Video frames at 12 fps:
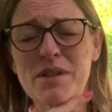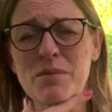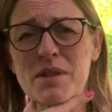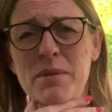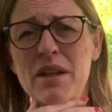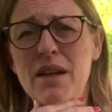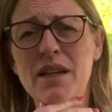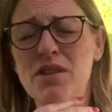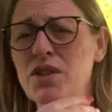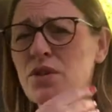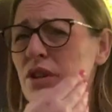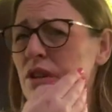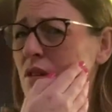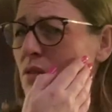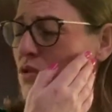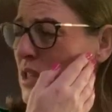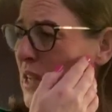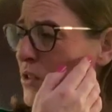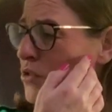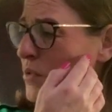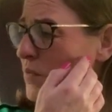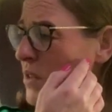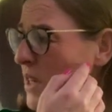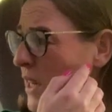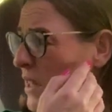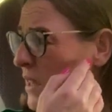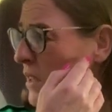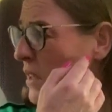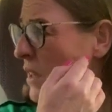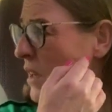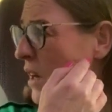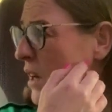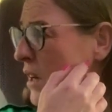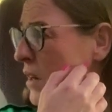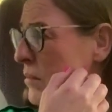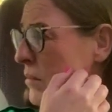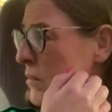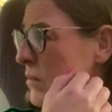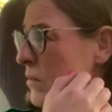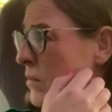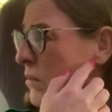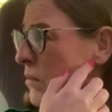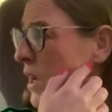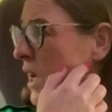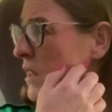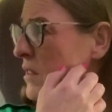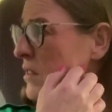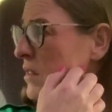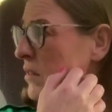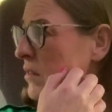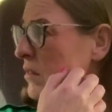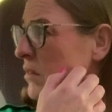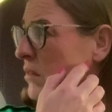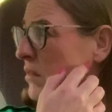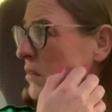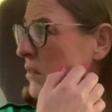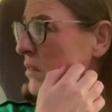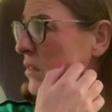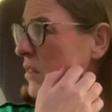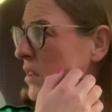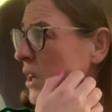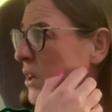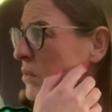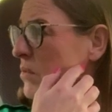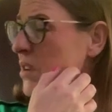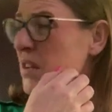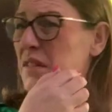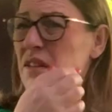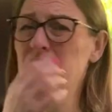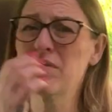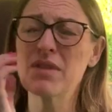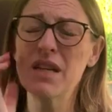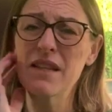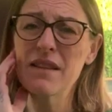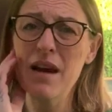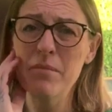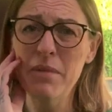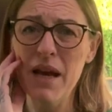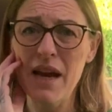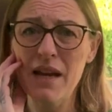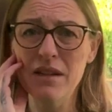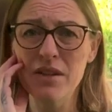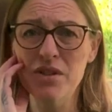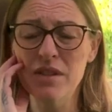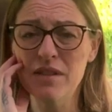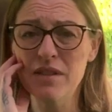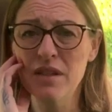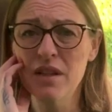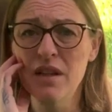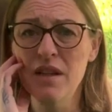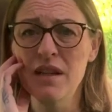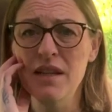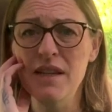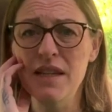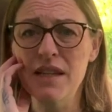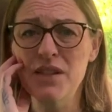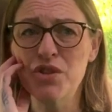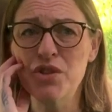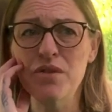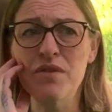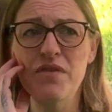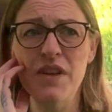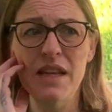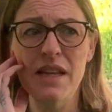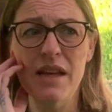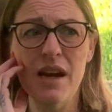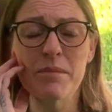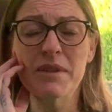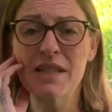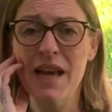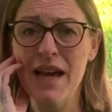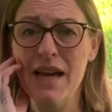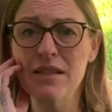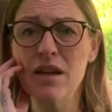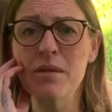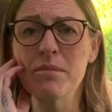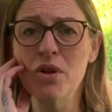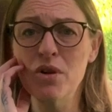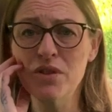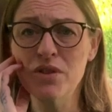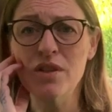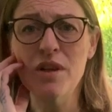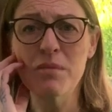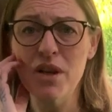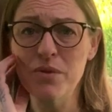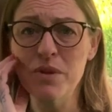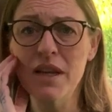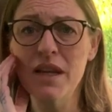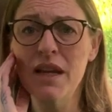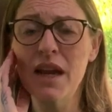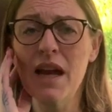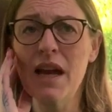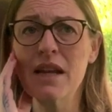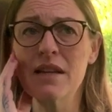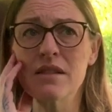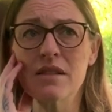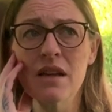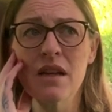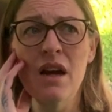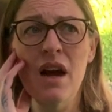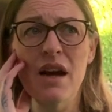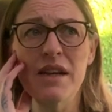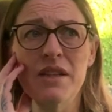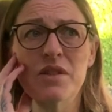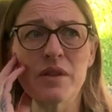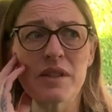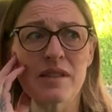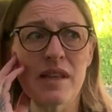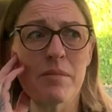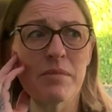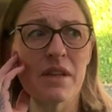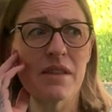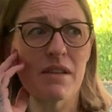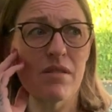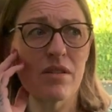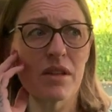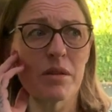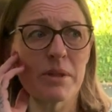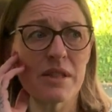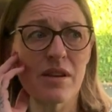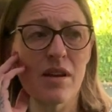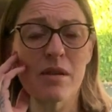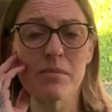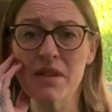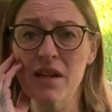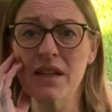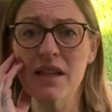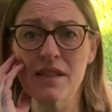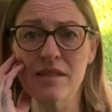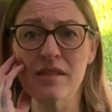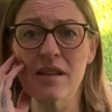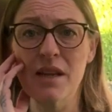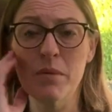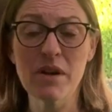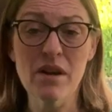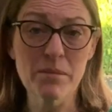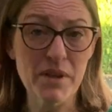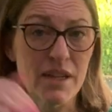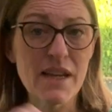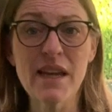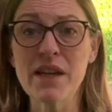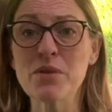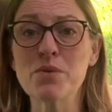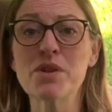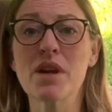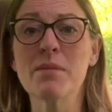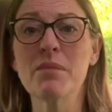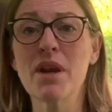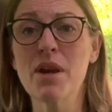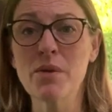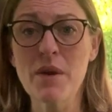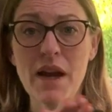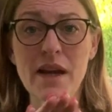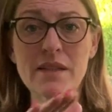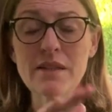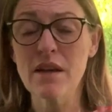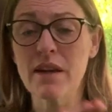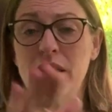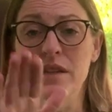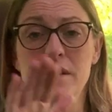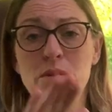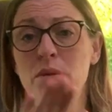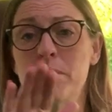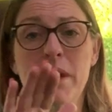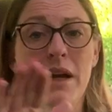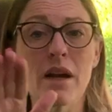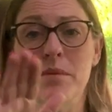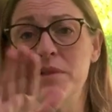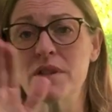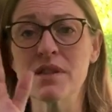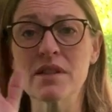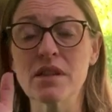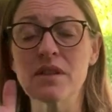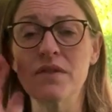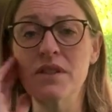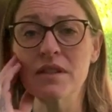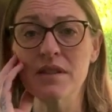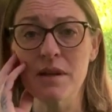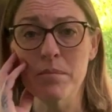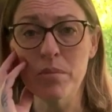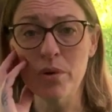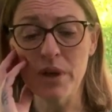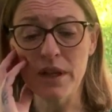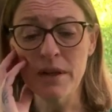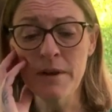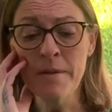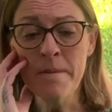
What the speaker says: It was a bit like a 2-year-old tantrum, really. And you know, nothing's really that bad. I just need to feel it. I'm sad, I'm lost, I'm lonely, and I need to accept that there are going to be times like yesterday when I'm going to hit an all-time low, and I can swim back up to the surface at some point.